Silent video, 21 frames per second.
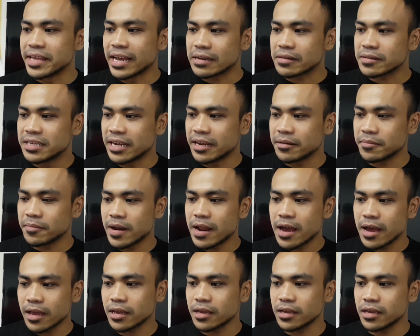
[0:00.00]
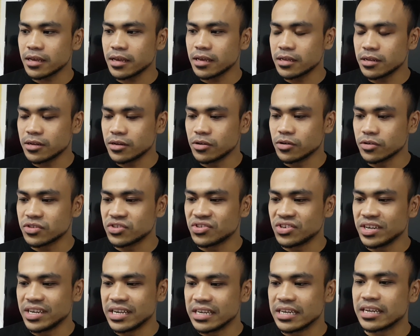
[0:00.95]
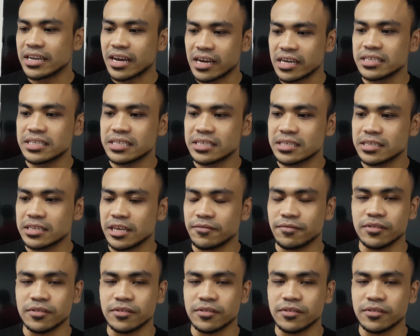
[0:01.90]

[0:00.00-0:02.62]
That jet black looks really nice.